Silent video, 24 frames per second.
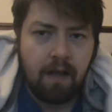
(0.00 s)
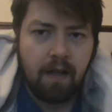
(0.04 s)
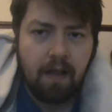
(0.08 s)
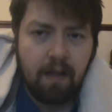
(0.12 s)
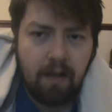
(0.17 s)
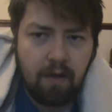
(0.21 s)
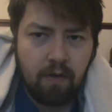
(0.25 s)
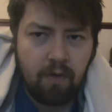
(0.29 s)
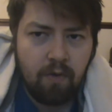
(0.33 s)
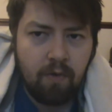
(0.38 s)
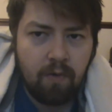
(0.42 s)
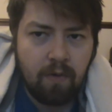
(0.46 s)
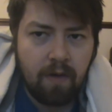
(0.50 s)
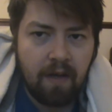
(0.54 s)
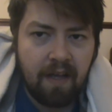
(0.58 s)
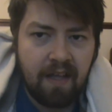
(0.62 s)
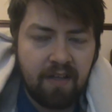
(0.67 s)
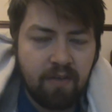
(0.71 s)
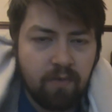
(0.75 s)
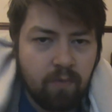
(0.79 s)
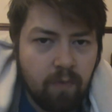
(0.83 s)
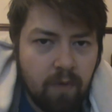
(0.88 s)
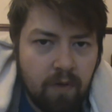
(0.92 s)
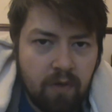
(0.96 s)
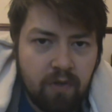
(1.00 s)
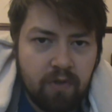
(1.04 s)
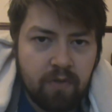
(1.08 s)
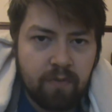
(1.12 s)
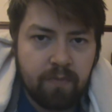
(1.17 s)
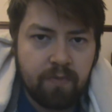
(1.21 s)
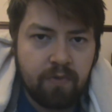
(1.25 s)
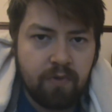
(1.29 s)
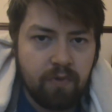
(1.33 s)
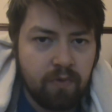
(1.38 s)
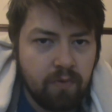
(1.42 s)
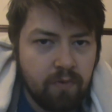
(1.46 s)
Hello and
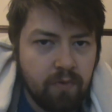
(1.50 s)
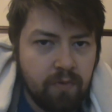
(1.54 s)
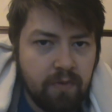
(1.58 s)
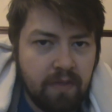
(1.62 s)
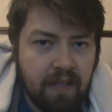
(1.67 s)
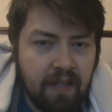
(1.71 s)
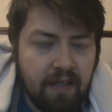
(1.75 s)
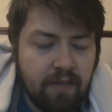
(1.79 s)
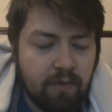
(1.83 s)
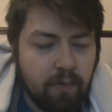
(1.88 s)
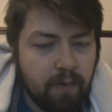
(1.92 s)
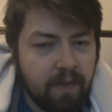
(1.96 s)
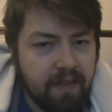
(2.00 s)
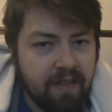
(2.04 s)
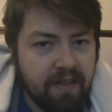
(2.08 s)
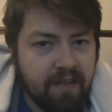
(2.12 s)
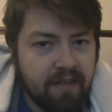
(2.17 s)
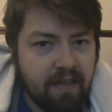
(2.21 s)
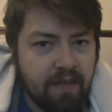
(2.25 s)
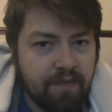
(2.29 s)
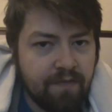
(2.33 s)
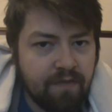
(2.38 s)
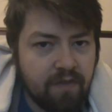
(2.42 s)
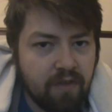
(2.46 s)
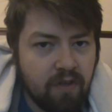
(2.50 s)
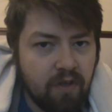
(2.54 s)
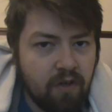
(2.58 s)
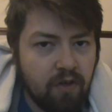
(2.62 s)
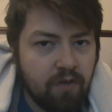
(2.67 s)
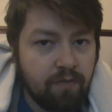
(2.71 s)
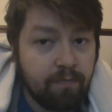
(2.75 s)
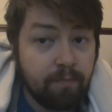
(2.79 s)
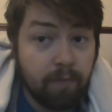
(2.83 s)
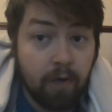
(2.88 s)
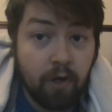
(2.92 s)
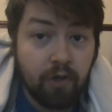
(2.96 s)
welcome to day 27
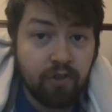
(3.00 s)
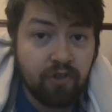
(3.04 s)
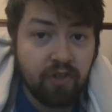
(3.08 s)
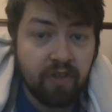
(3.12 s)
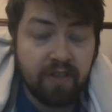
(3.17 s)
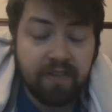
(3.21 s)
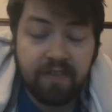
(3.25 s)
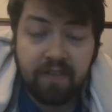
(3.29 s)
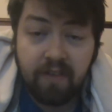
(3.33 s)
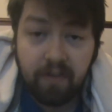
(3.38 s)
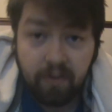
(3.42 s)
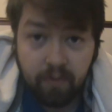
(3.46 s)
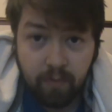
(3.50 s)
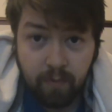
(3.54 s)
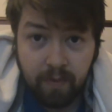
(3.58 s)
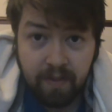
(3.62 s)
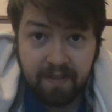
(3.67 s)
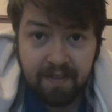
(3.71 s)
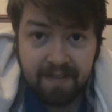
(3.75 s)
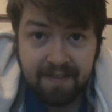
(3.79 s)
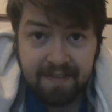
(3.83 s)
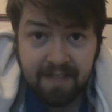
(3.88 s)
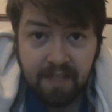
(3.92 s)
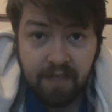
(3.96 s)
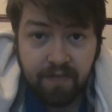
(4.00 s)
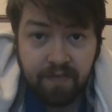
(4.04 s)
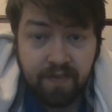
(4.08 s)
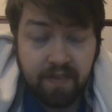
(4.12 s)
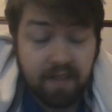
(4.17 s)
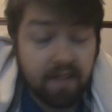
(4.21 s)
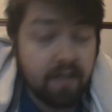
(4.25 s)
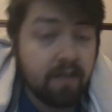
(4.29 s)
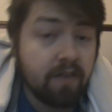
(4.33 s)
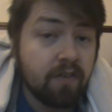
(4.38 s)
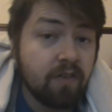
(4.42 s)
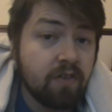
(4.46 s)
of Project
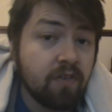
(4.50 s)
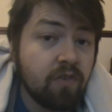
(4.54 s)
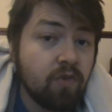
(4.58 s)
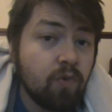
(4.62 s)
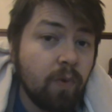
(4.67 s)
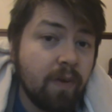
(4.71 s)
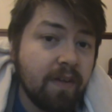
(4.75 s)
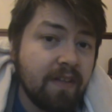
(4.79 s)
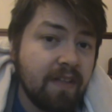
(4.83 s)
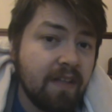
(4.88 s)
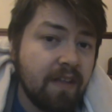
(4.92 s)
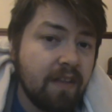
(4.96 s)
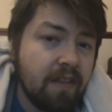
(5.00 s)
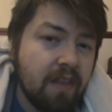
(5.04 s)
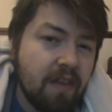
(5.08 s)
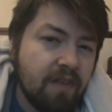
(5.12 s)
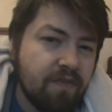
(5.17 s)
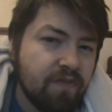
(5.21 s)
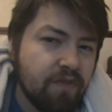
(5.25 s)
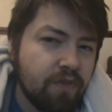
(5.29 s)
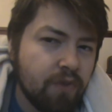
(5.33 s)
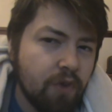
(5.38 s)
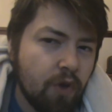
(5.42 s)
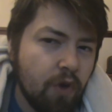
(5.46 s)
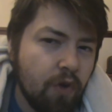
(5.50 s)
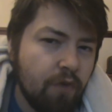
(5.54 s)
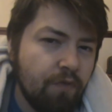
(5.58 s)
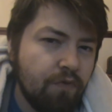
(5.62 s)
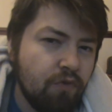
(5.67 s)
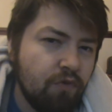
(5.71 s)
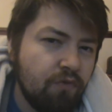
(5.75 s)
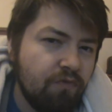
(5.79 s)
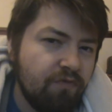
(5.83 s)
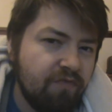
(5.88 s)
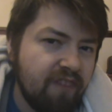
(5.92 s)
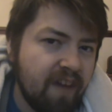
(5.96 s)
27. This is the 27th of
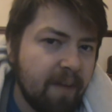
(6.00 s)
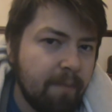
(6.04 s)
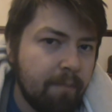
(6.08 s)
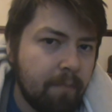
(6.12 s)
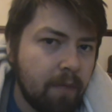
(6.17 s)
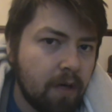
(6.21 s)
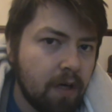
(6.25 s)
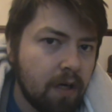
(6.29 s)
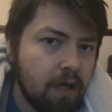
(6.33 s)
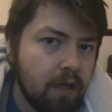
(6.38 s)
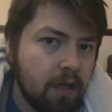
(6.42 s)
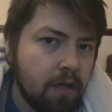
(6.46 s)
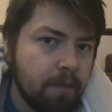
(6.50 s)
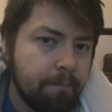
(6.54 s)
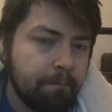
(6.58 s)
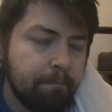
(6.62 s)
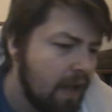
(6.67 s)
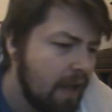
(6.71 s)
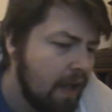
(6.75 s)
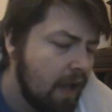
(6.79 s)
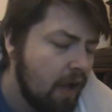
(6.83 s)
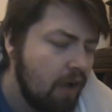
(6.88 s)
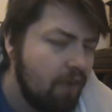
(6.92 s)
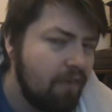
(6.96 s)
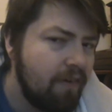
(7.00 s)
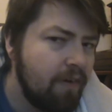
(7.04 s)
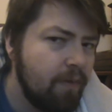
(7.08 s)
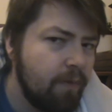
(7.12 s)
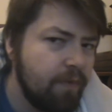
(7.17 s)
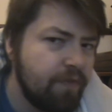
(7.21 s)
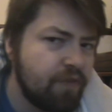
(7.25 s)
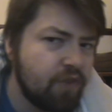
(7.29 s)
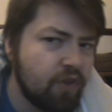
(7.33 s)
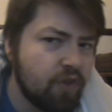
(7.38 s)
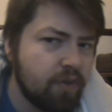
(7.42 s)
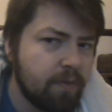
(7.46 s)
November. Right,
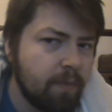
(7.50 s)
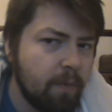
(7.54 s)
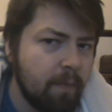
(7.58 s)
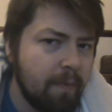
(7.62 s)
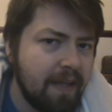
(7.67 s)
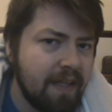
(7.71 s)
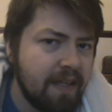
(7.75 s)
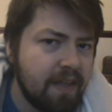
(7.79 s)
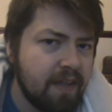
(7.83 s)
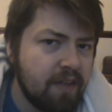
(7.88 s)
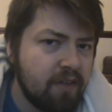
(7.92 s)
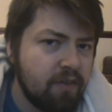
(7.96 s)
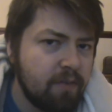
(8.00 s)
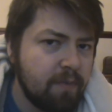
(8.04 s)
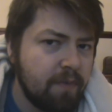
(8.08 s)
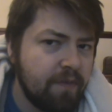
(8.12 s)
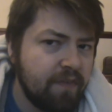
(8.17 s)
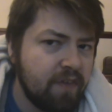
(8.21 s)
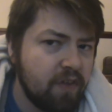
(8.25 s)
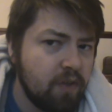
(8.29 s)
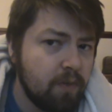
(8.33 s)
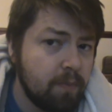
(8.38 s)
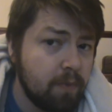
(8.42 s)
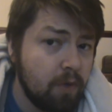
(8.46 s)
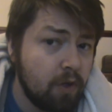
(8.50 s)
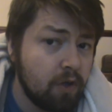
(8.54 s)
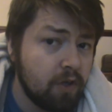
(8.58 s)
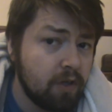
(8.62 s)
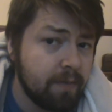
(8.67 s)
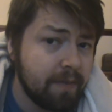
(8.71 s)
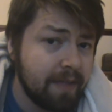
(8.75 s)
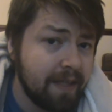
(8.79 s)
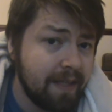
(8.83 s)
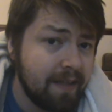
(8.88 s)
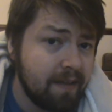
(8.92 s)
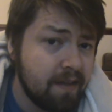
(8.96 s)
we've talked about many things in my video blog
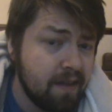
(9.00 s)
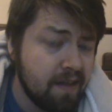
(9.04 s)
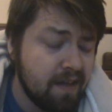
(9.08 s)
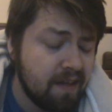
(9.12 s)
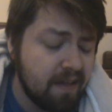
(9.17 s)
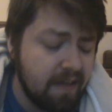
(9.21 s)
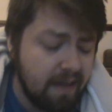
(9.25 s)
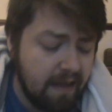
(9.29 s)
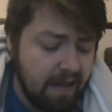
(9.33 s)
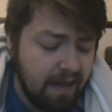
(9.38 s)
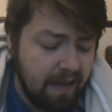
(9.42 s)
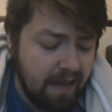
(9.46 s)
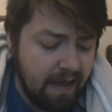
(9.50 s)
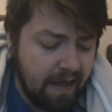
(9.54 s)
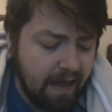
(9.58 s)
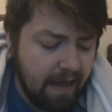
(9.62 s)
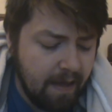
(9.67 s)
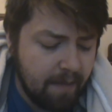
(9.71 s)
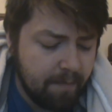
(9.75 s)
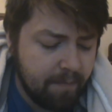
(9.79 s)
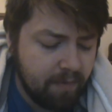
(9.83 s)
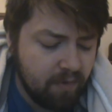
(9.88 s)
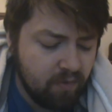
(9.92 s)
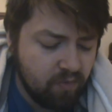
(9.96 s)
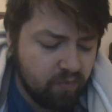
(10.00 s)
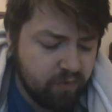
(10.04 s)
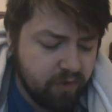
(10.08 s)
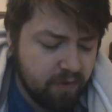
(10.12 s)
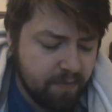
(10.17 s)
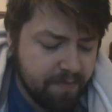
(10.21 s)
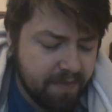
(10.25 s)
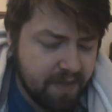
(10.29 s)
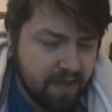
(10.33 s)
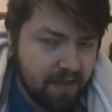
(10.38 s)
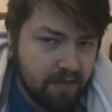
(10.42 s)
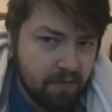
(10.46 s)
update thing, but
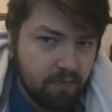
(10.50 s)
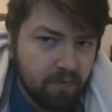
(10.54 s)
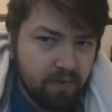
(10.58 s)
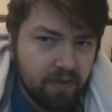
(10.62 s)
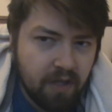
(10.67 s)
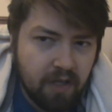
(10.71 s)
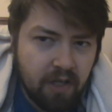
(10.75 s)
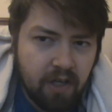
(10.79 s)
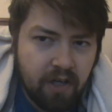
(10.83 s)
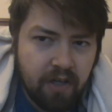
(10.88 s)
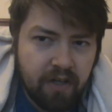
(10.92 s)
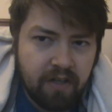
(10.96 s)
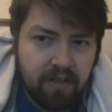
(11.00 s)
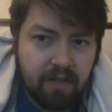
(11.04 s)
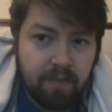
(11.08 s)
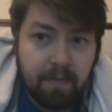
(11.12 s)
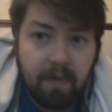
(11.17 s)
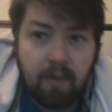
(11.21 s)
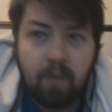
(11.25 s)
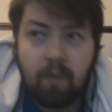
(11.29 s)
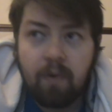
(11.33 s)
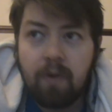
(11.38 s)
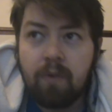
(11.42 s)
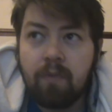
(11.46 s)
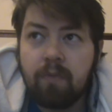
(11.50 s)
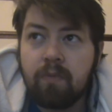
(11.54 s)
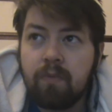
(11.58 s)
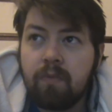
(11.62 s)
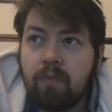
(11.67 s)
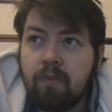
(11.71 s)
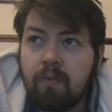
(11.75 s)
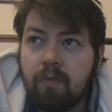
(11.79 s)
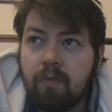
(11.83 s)
something that was occurring to me, well,